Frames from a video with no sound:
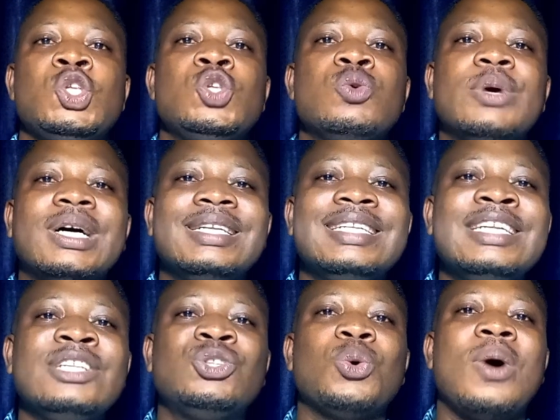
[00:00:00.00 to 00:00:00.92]
you will
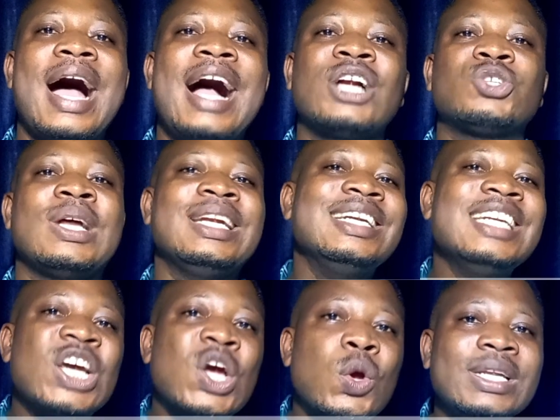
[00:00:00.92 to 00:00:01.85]
need to actually
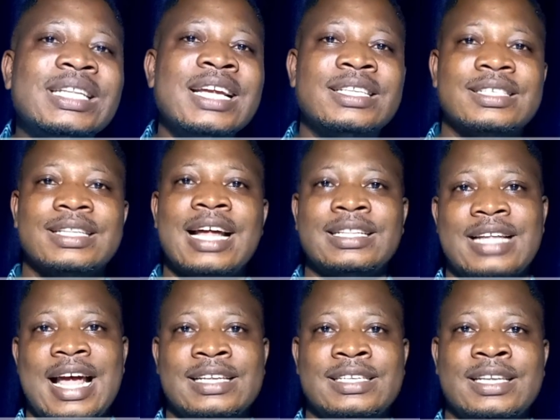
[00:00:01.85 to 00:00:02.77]
liquidate
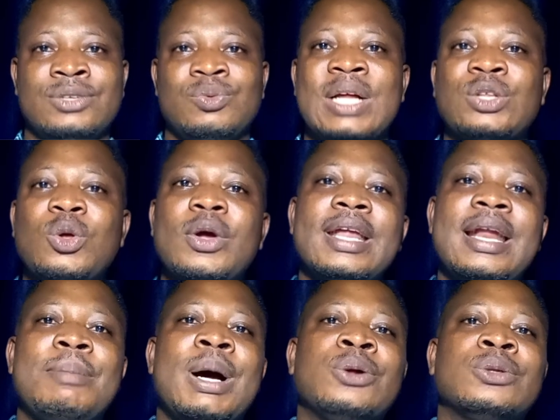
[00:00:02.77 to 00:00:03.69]
that asset. We are talking
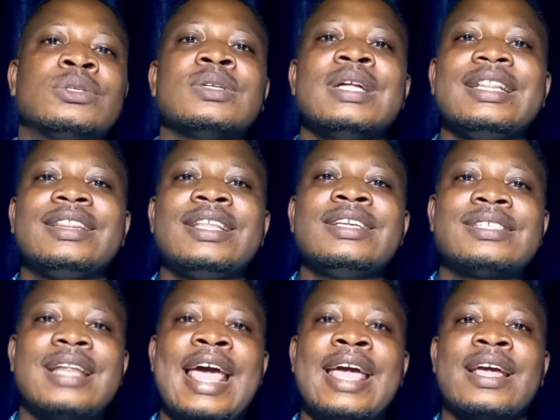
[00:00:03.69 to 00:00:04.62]
about
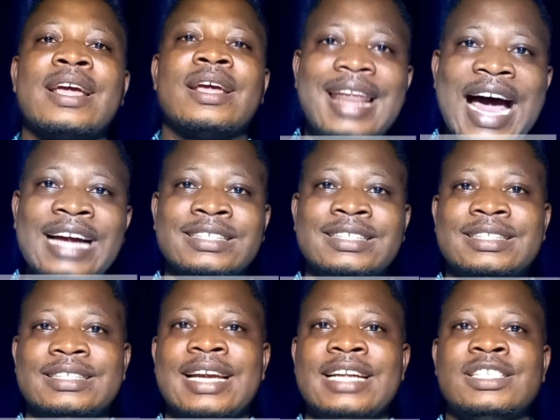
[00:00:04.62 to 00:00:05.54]
things like land
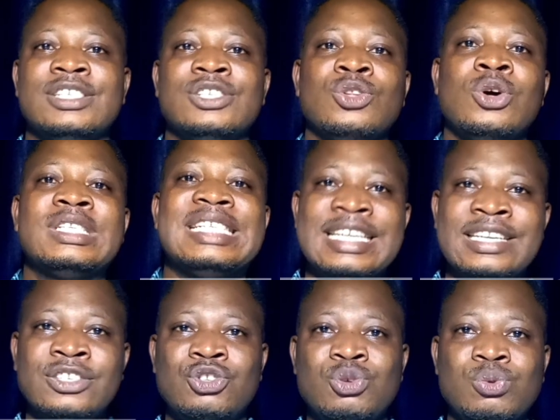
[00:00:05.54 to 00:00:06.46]
that is not
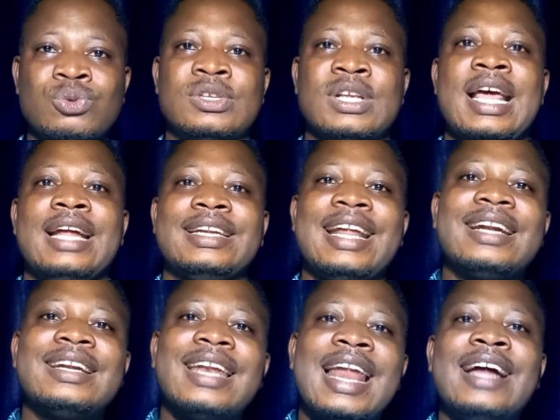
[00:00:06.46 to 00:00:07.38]
in use.
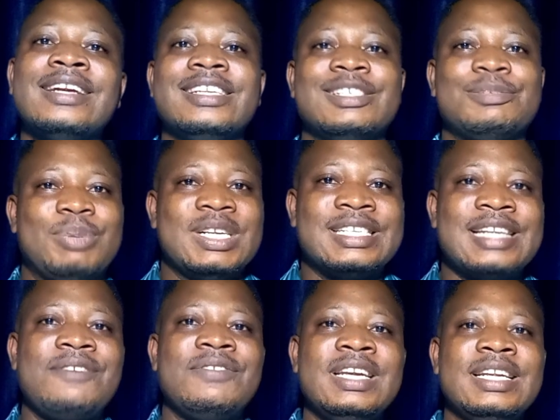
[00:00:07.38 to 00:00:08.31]
That land is
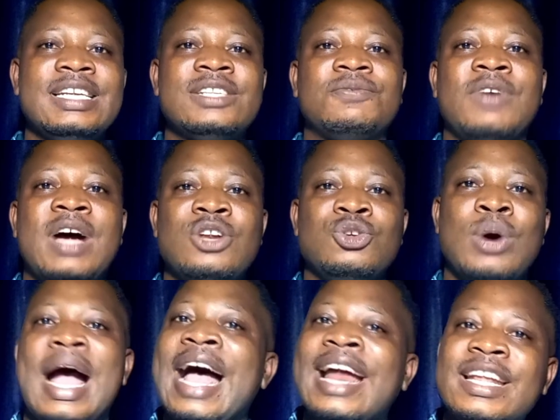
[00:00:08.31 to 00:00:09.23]
preserving its
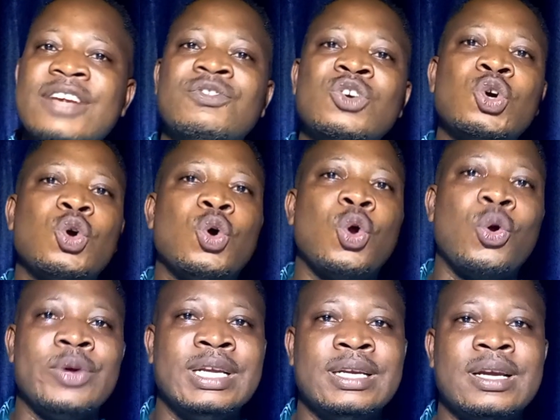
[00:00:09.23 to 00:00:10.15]
value and even
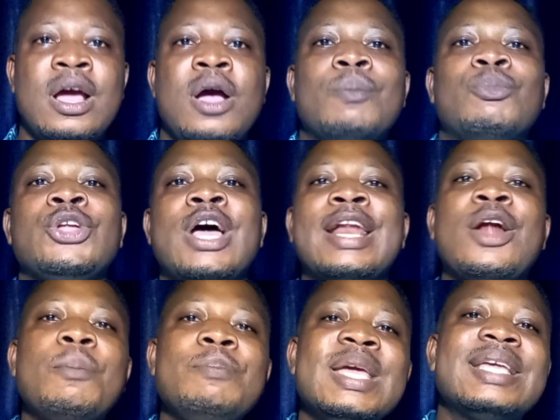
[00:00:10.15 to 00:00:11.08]
growing, but you are
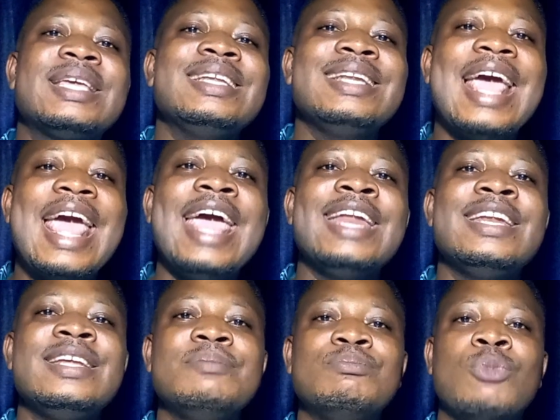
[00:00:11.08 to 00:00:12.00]
not making
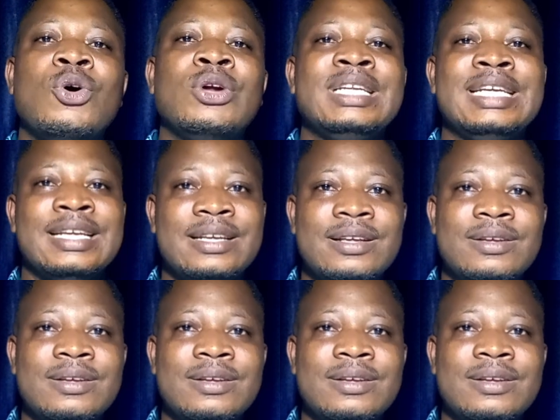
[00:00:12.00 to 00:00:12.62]
any money